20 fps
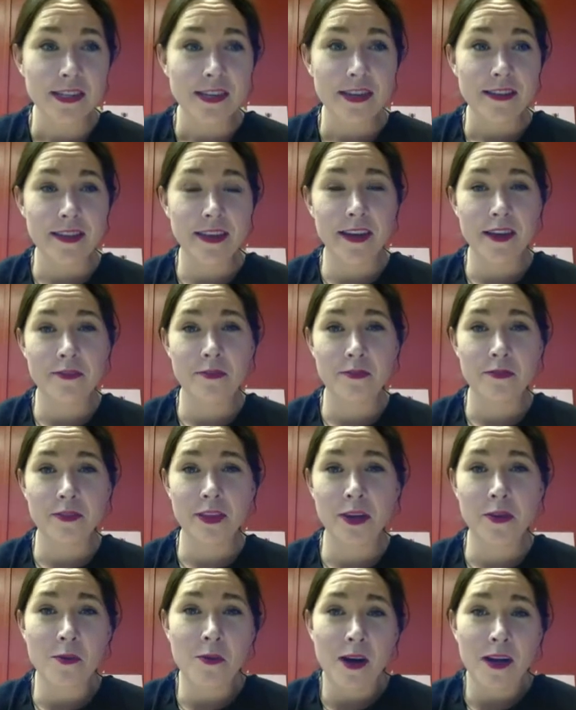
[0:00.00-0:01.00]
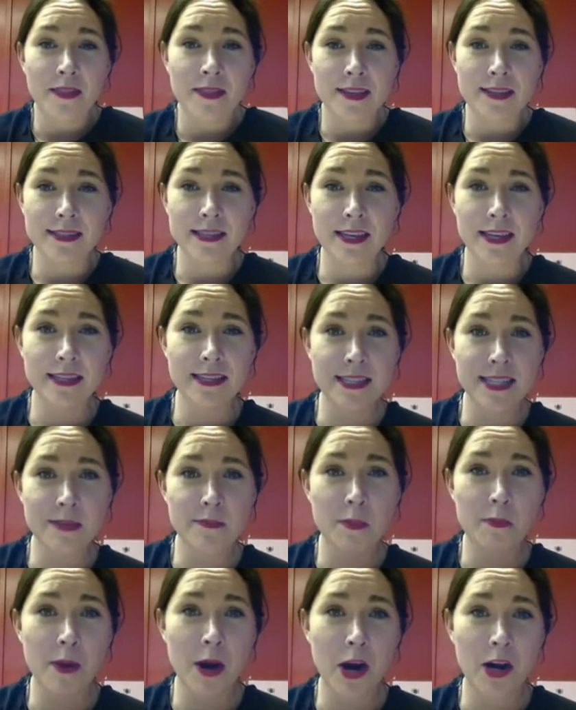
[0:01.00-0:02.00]
Mm. They kind of they don't want this like deep
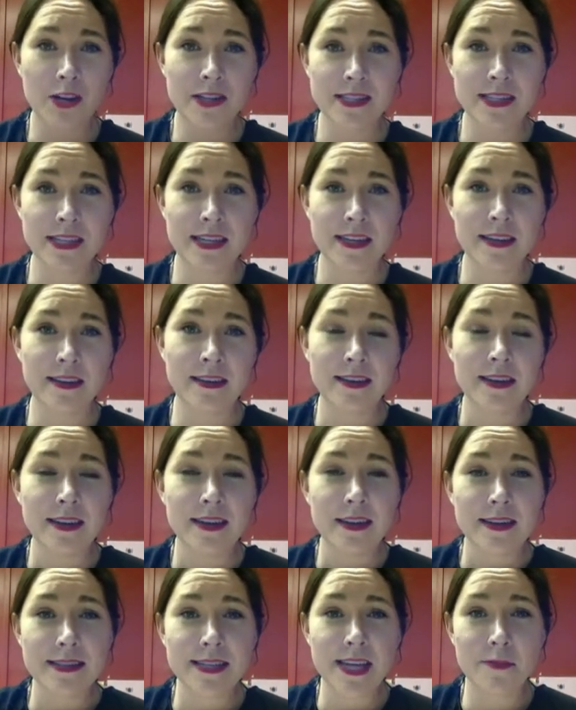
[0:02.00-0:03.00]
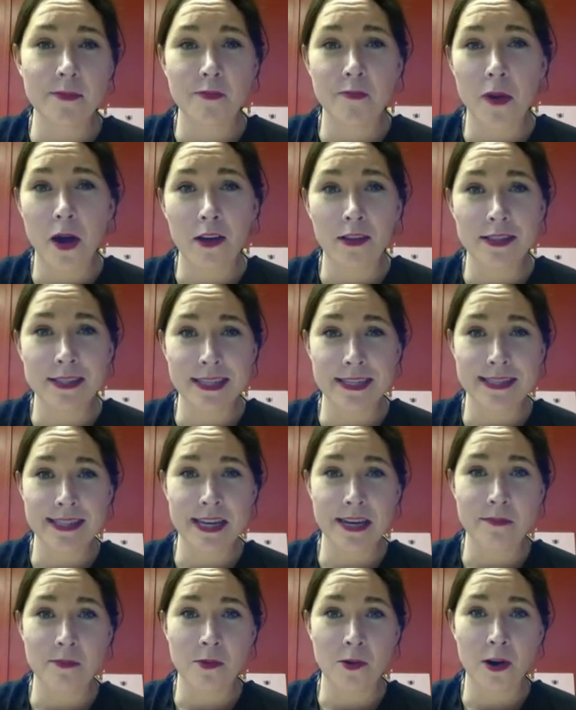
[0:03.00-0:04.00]
partisan type of politics
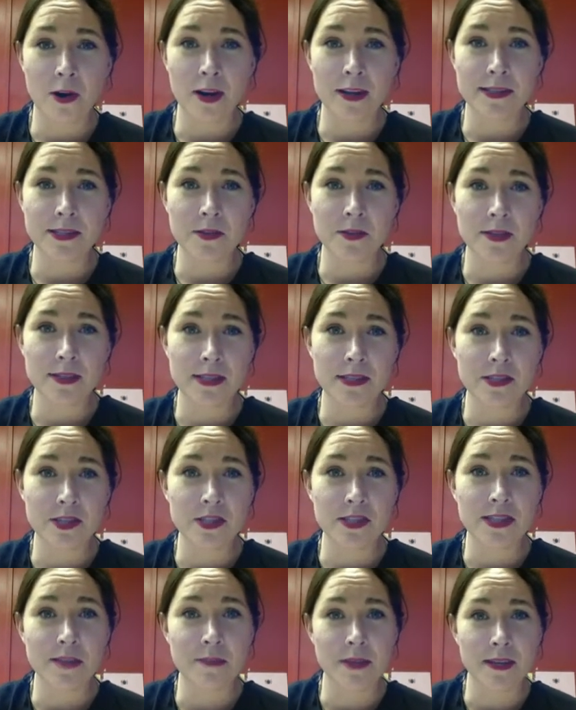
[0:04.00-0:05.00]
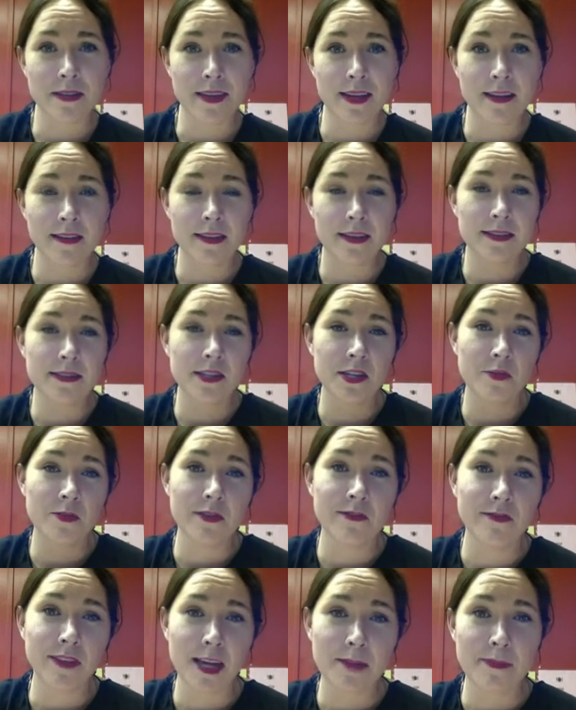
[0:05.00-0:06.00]
anymore, and so this is just something that I think is going to
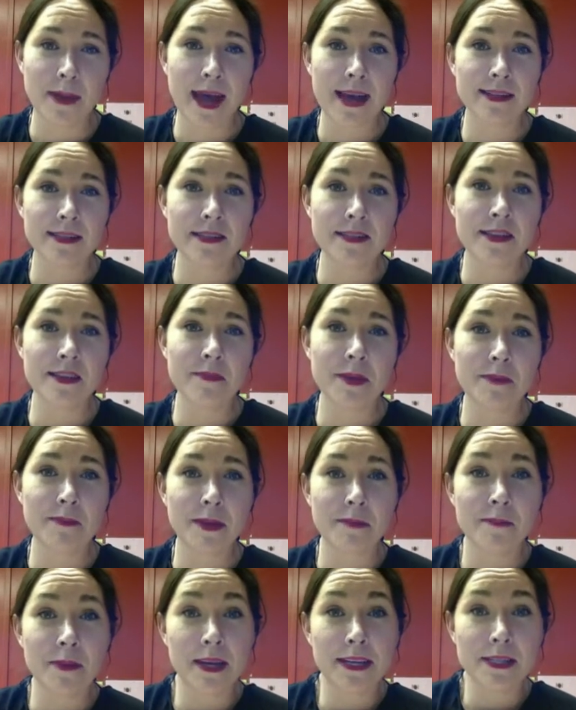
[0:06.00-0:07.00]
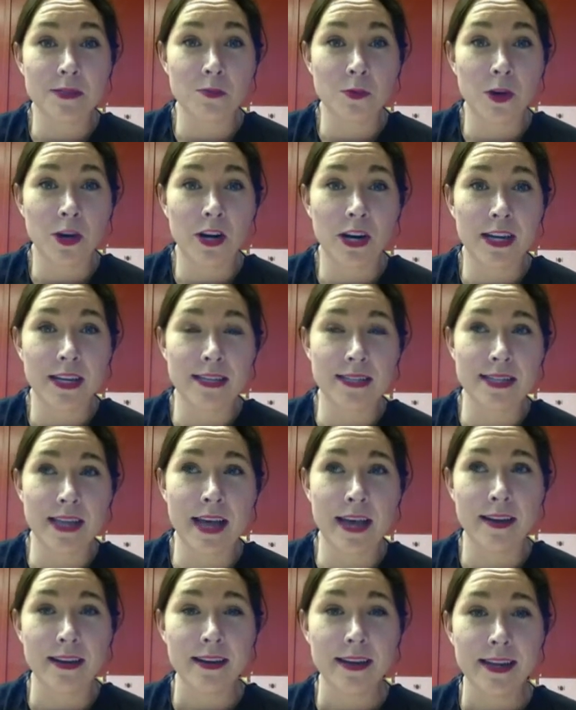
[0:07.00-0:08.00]
reflect back to them. And my biggest worry is
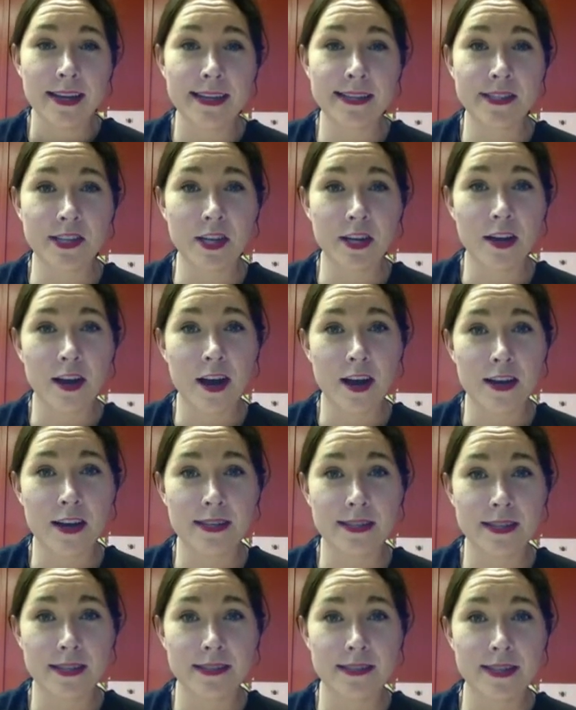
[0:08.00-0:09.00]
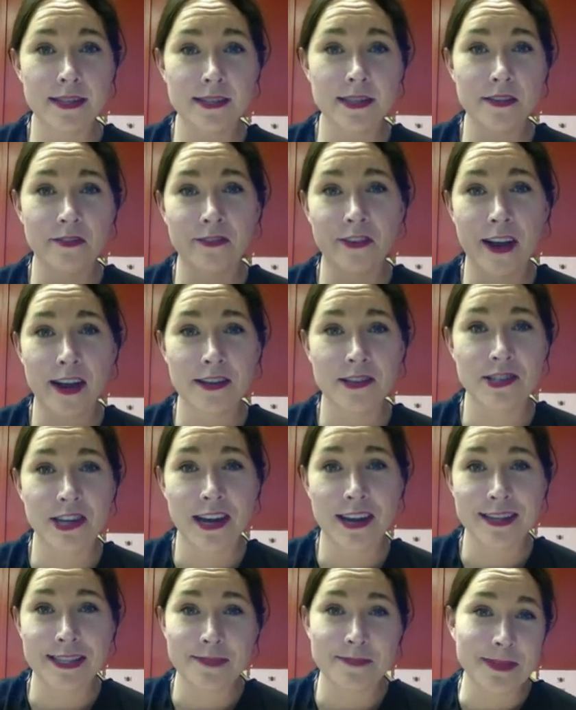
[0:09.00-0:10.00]
that it's going to cause this
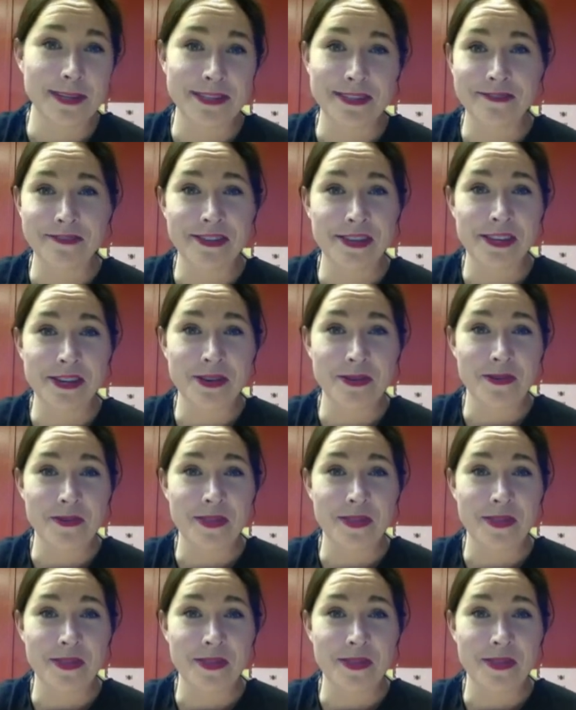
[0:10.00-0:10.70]
disenfranchisement yeah. of the youth.